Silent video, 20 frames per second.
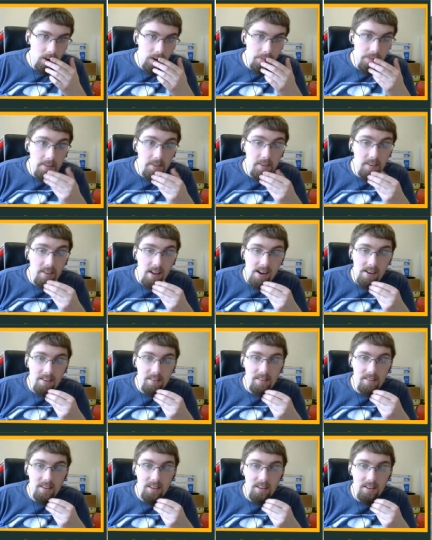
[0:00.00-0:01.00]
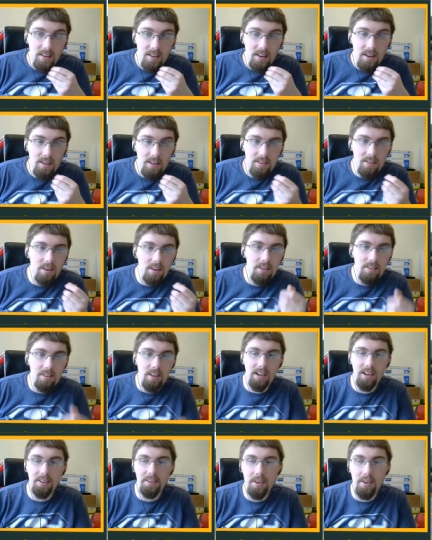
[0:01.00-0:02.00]
And this is honestly, it's gonna
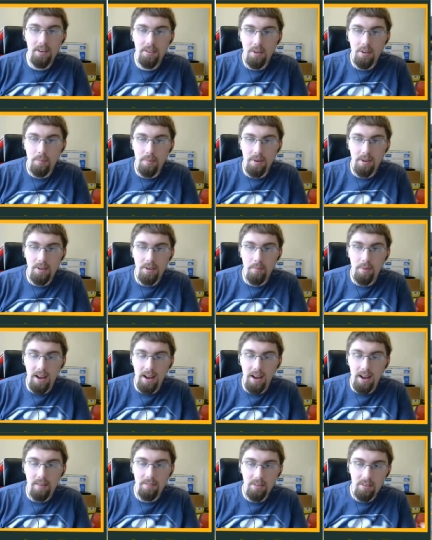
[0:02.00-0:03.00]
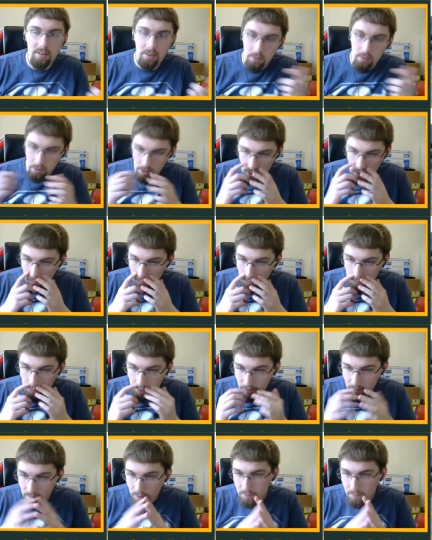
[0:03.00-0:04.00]
say it's gonna be intimidating. Obviously, when we
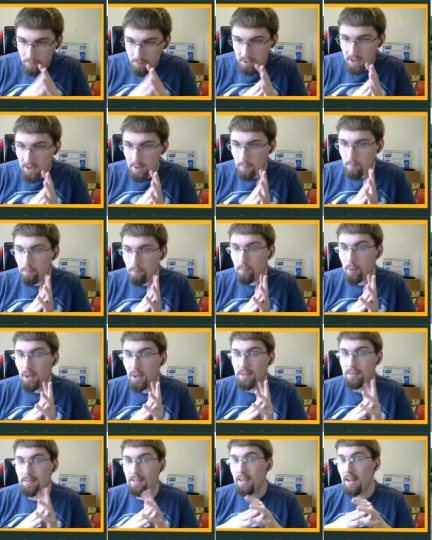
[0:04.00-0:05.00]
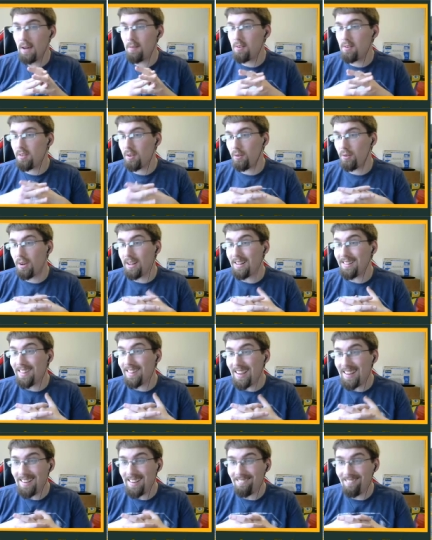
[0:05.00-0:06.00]
mega evolve in game, but obviously running the
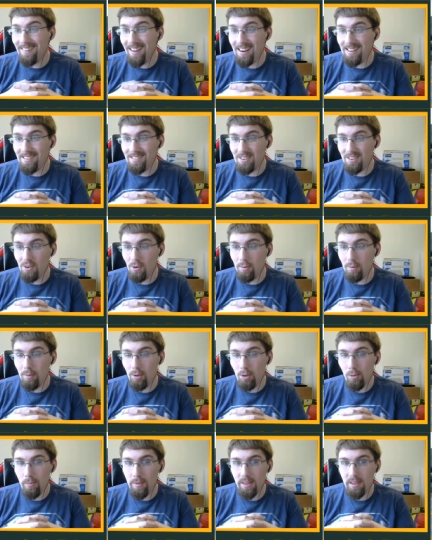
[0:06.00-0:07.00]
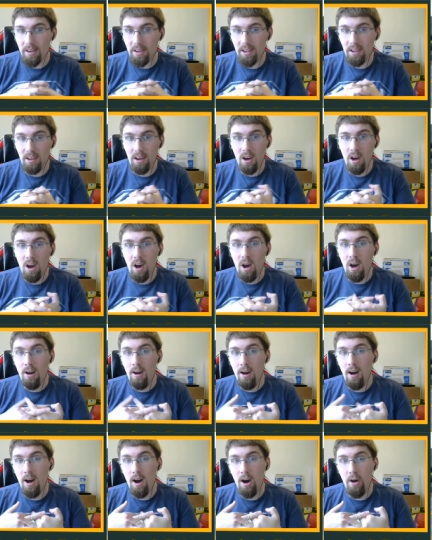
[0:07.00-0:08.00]
lightning rod is a normal ability.
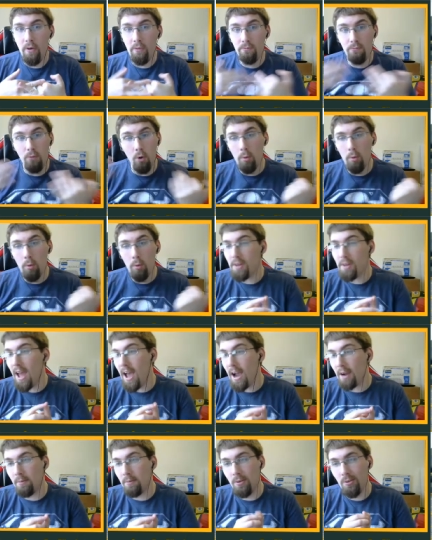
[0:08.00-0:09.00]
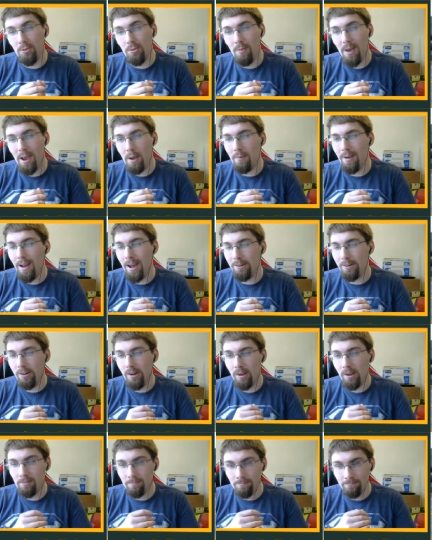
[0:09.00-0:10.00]
Uh, four attack moves, mega
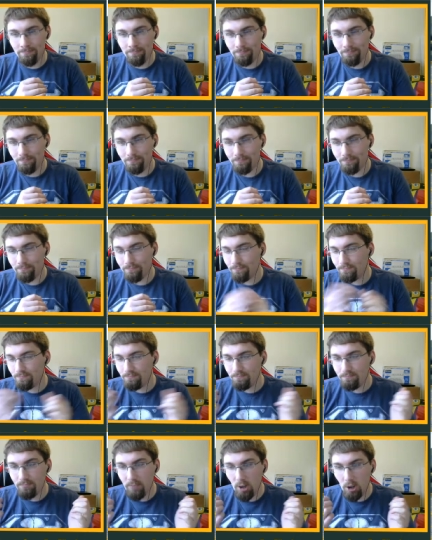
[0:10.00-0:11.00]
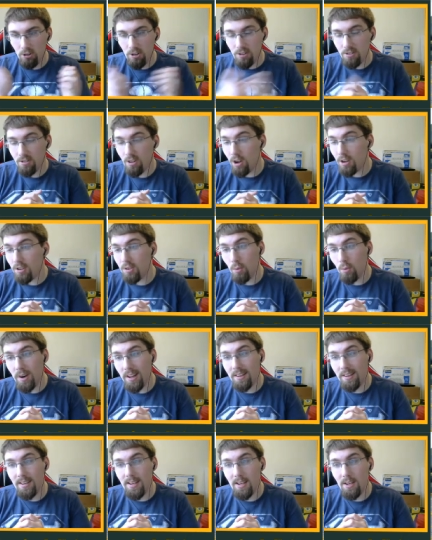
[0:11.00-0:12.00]
electric. Just does
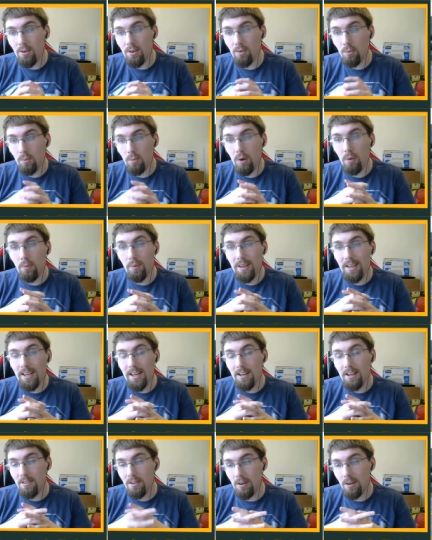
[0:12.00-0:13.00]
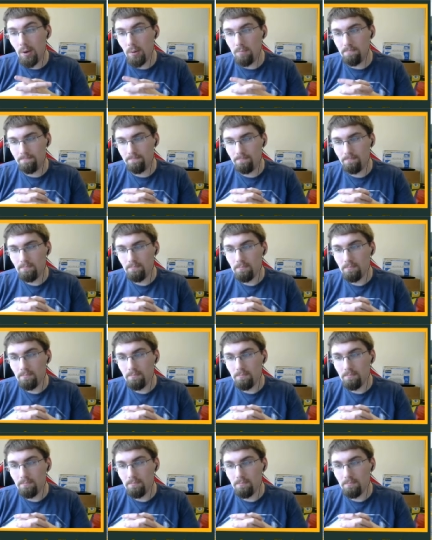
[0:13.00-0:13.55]
what it needs, what we need it to do.